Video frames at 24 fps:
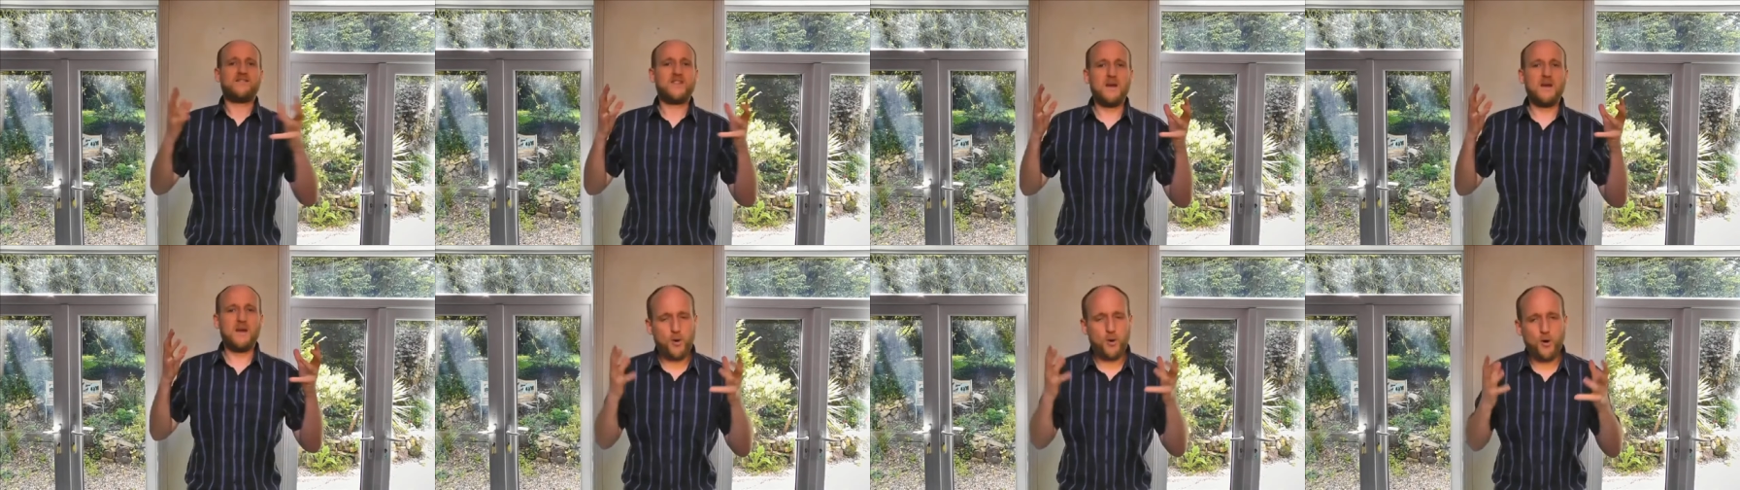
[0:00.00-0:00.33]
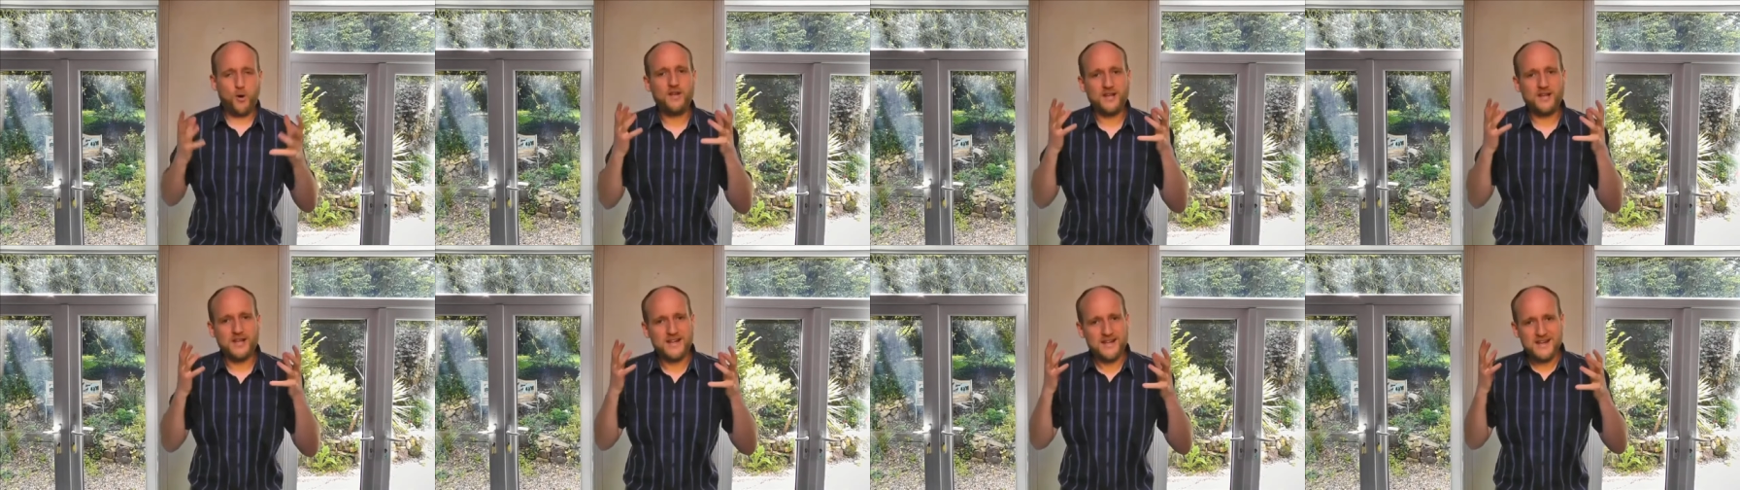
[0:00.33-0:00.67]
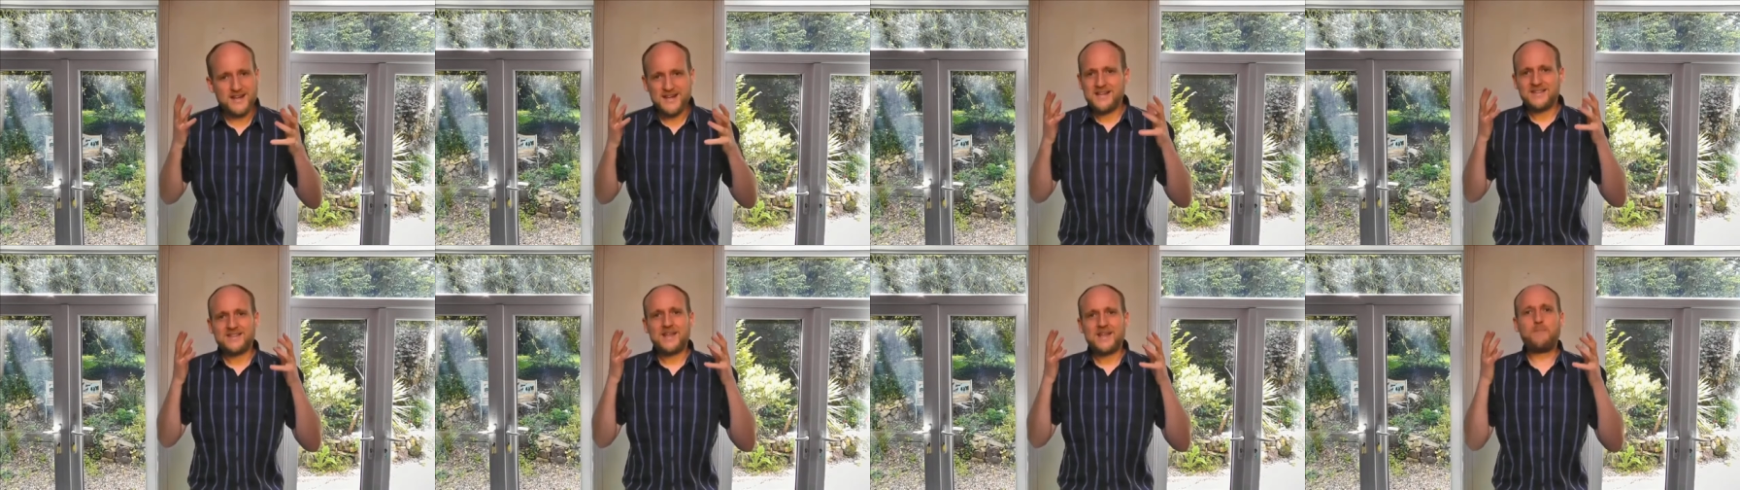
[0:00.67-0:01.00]
The point,
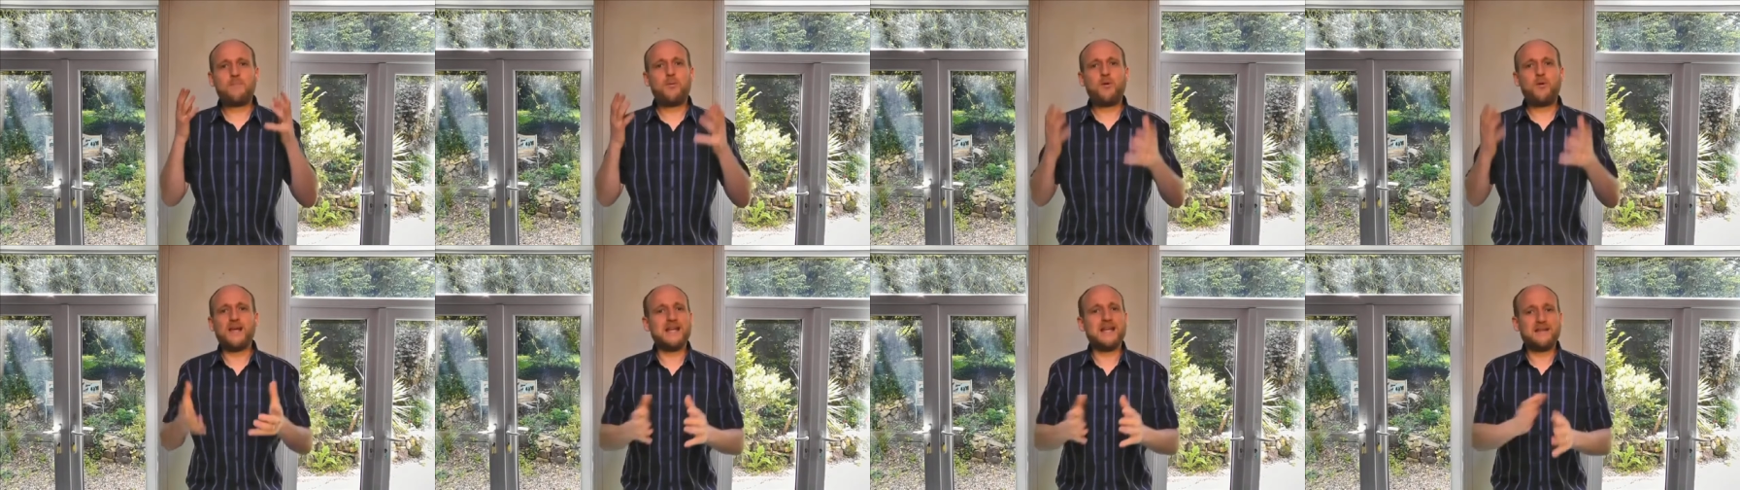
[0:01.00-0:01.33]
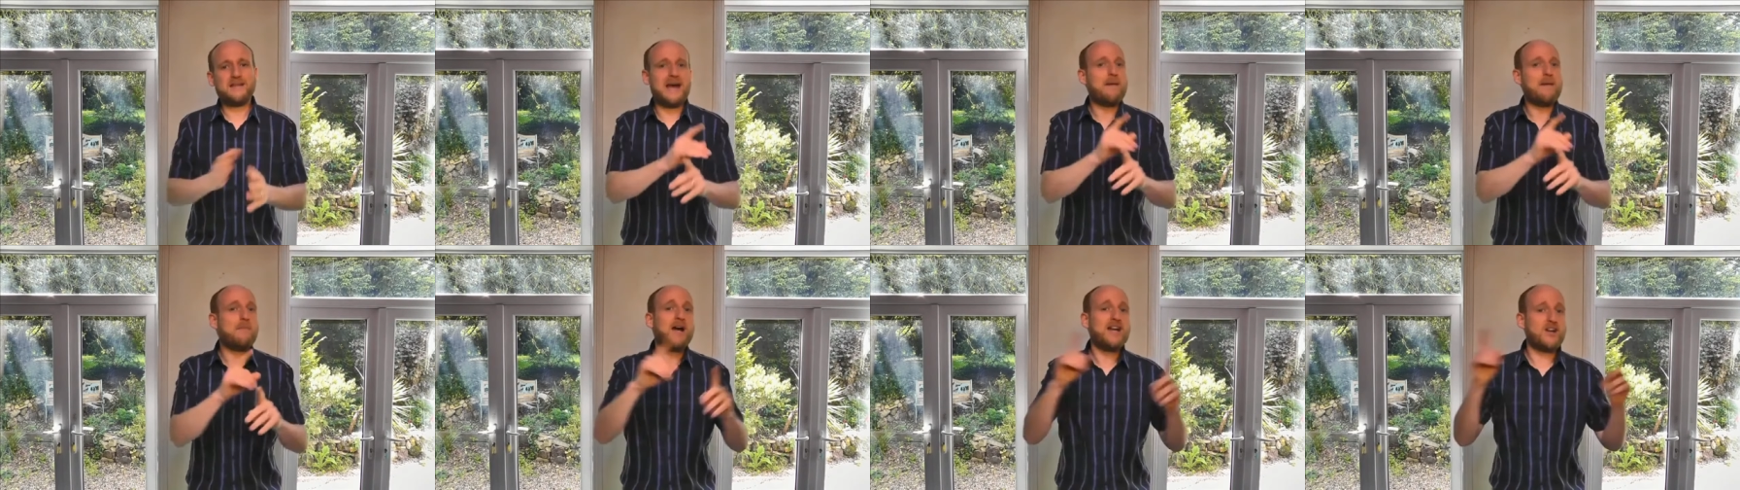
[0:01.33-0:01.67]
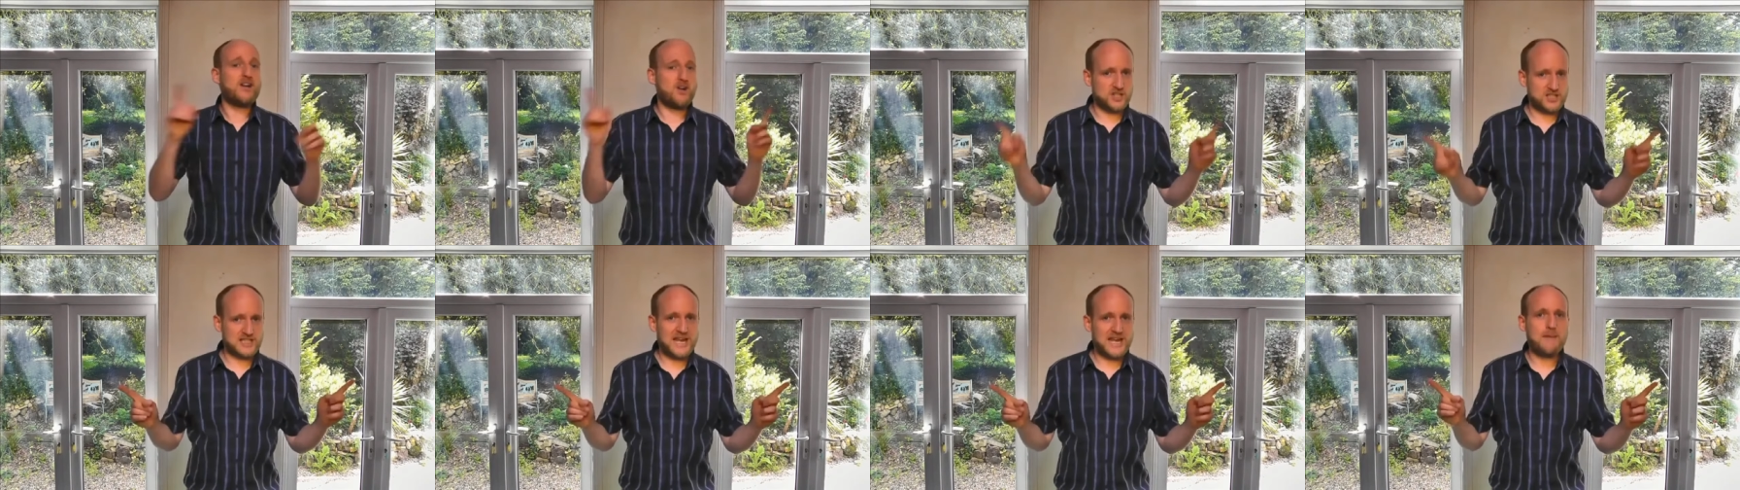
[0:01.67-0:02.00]
the point, that
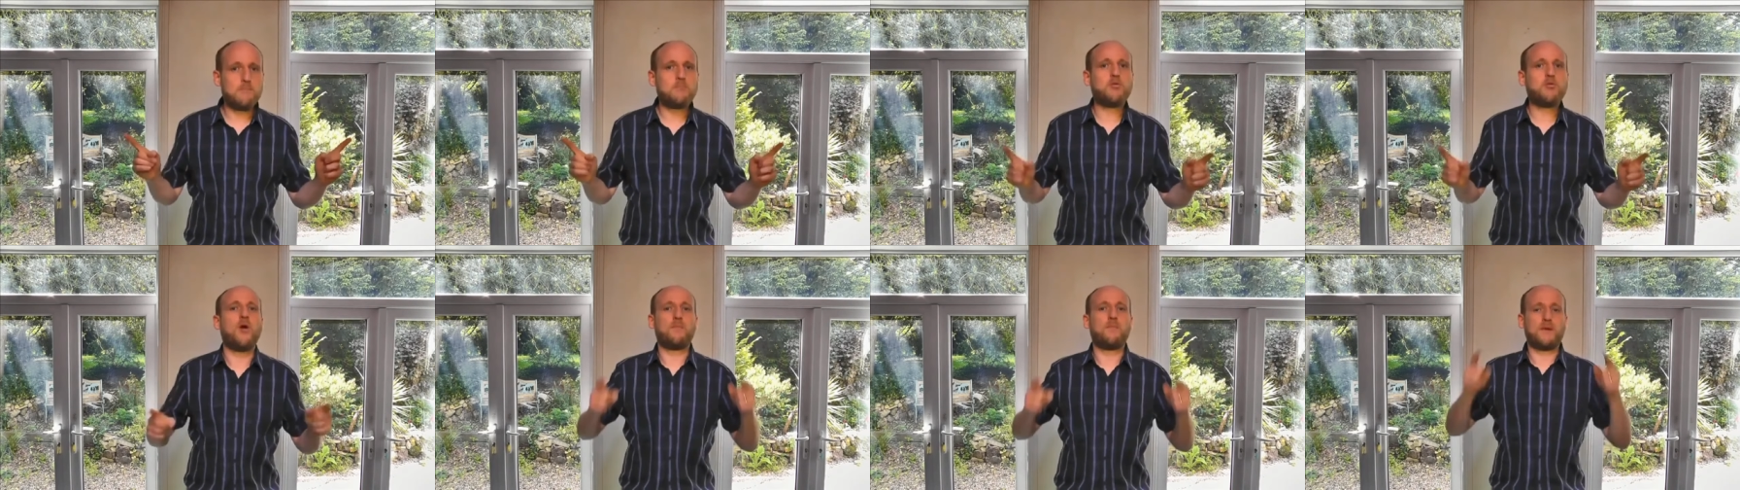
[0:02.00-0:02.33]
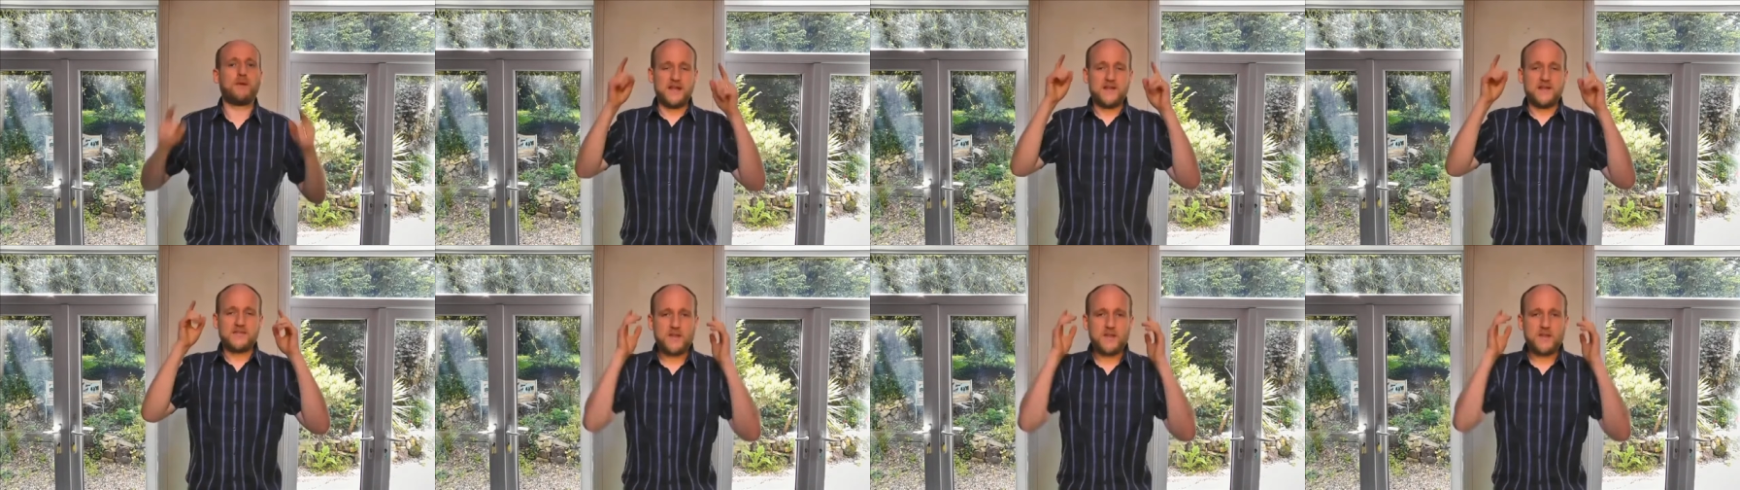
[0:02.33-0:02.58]
might not scan properly.